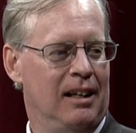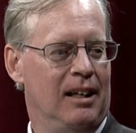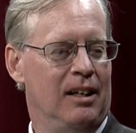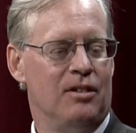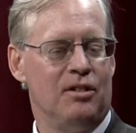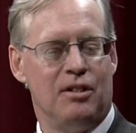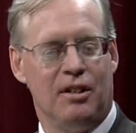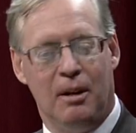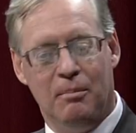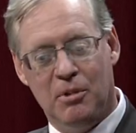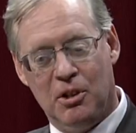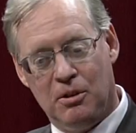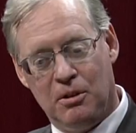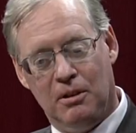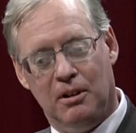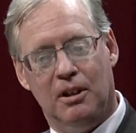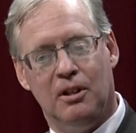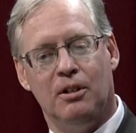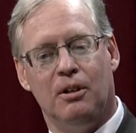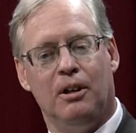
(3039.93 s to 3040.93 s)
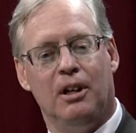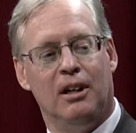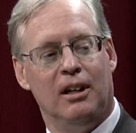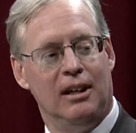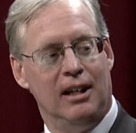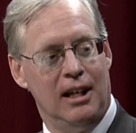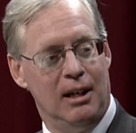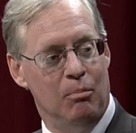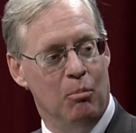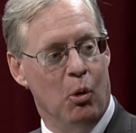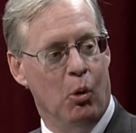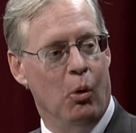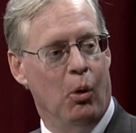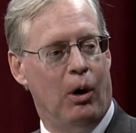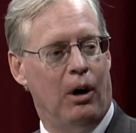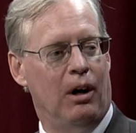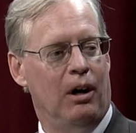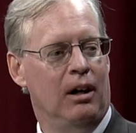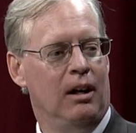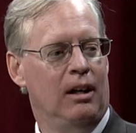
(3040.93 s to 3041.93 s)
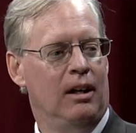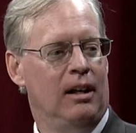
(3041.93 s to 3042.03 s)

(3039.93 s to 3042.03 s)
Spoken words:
Some students are going to need more.